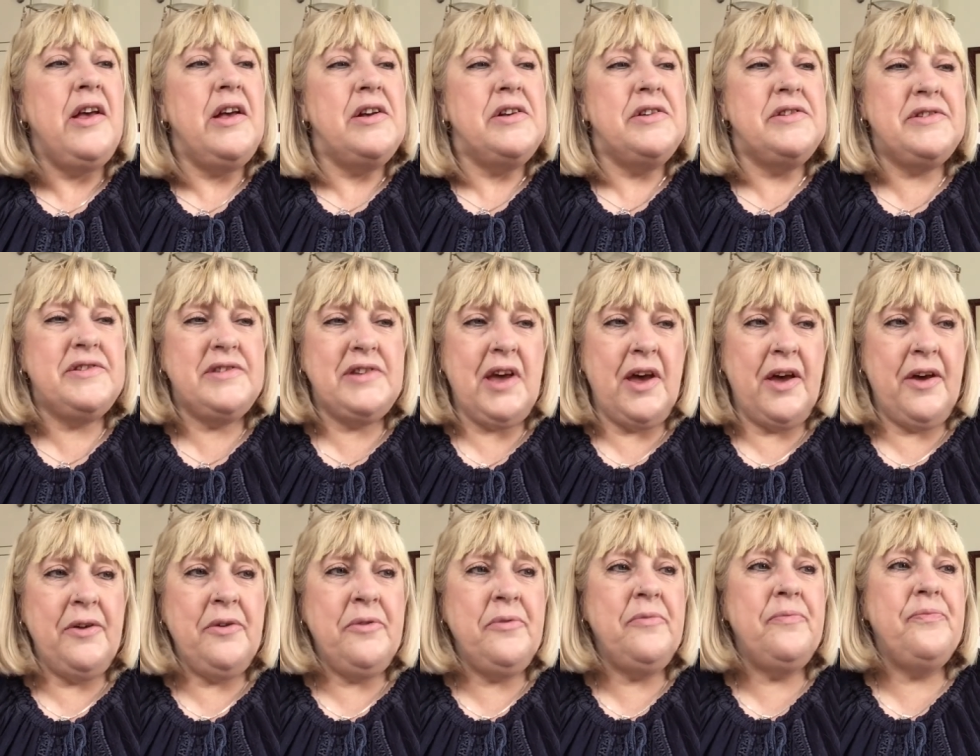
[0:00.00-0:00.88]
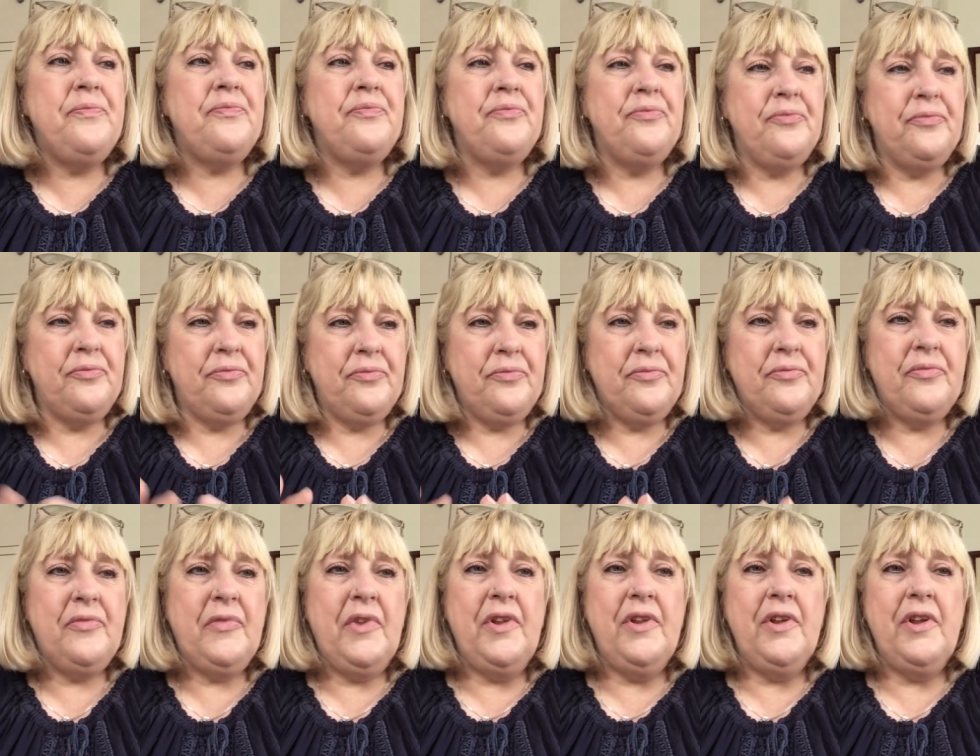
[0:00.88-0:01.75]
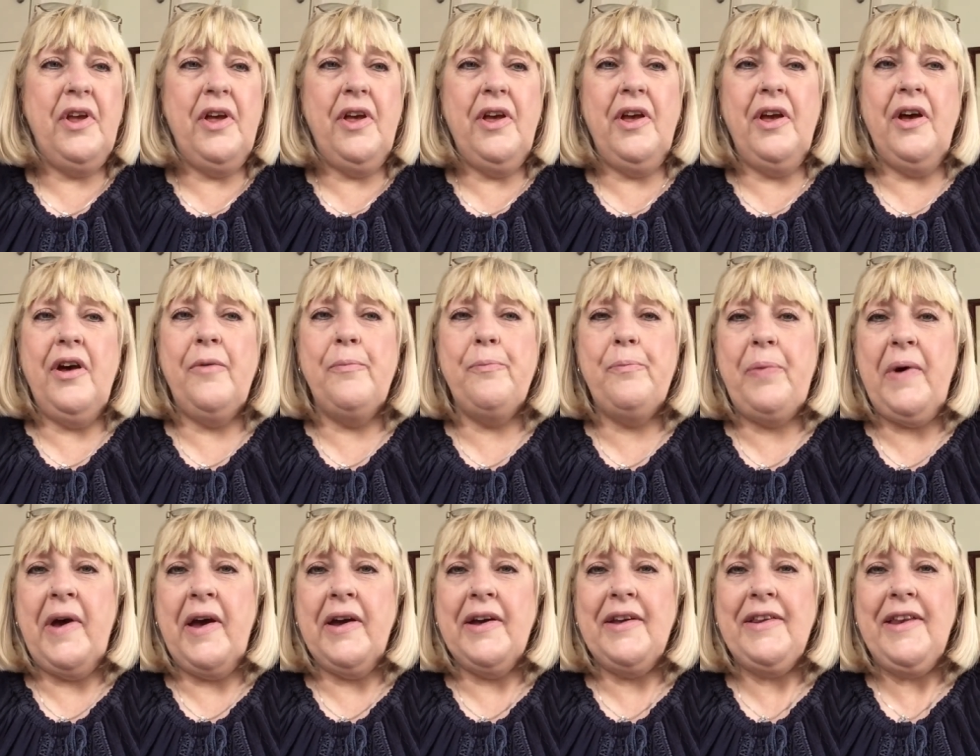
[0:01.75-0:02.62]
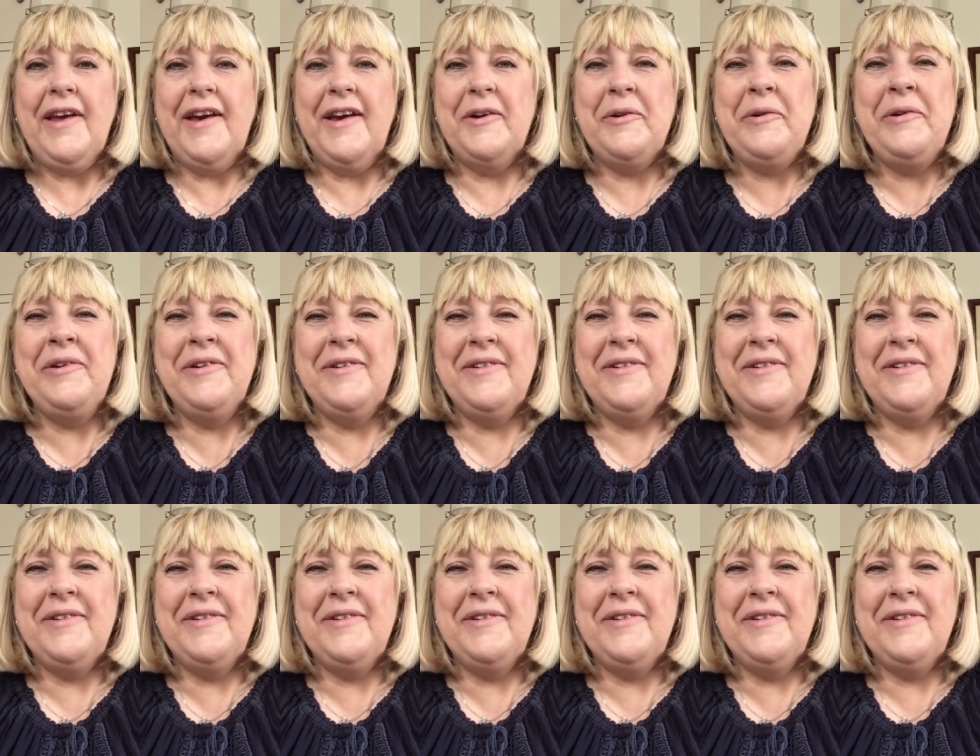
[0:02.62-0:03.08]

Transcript: So I'm back now.